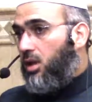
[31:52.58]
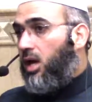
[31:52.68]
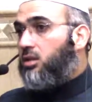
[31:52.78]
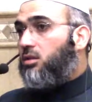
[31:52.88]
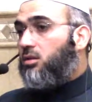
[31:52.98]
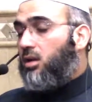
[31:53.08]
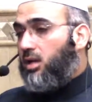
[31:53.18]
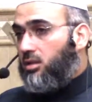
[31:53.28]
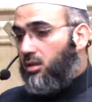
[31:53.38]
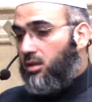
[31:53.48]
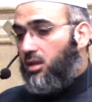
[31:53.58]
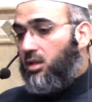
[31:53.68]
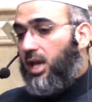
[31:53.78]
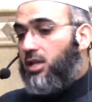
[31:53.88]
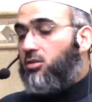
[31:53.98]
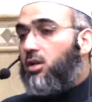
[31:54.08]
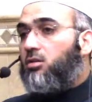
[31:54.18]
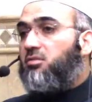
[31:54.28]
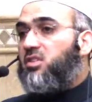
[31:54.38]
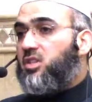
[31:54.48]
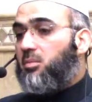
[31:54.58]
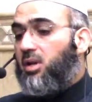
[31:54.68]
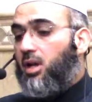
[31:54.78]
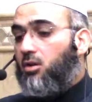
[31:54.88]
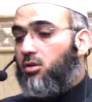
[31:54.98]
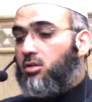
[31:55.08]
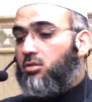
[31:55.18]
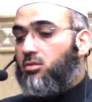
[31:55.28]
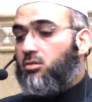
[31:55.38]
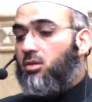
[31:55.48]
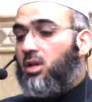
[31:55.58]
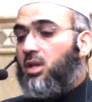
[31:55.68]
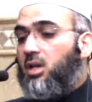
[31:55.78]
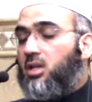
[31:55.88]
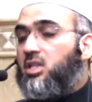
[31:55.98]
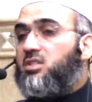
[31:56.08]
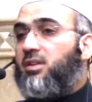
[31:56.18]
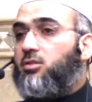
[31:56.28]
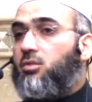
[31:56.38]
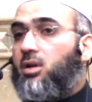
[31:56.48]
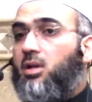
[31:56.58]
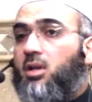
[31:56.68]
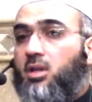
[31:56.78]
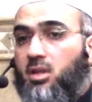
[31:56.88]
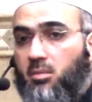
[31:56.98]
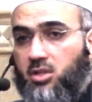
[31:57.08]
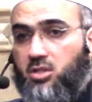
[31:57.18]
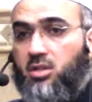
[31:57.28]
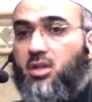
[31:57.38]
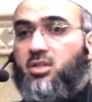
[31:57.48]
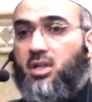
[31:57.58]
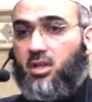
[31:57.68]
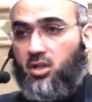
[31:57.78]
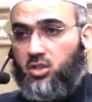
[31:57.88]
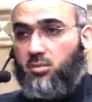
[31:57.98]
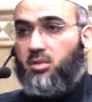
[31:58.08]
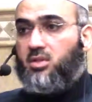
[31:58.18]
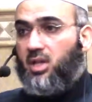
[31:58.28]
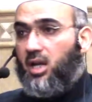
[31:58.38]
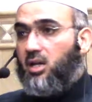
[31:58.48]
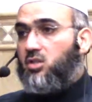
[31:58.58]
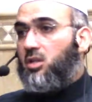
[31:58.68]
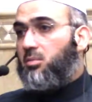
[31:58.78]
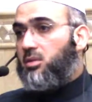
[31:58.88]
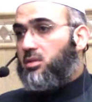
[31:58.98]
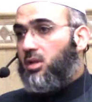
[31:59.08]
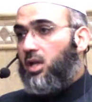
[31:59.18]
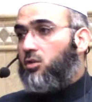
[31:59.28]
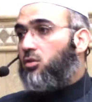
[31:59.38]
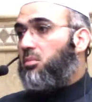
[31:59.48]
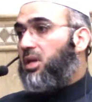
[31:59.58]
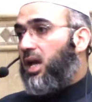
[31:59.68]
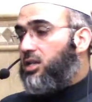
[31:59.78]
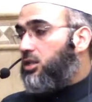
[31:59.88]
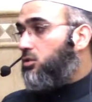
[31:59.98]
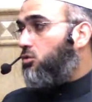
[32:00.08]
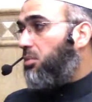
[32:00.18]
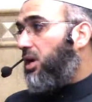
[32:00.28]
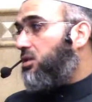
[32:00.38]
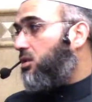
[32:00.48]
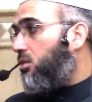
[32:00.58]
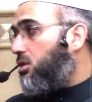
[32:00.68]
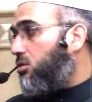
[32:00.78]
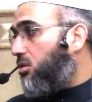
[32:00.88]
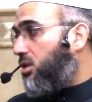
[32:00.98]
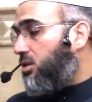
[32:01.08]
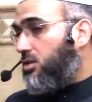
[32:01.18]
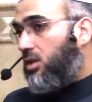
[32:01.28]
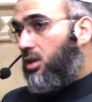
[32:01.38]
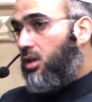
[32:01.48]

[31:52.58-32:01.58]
Under the category of fi sabilillah, according to this fatwa, the masjid is an eligible zakat recipient, and you will be catching 2 birds in 1 stone, as they say.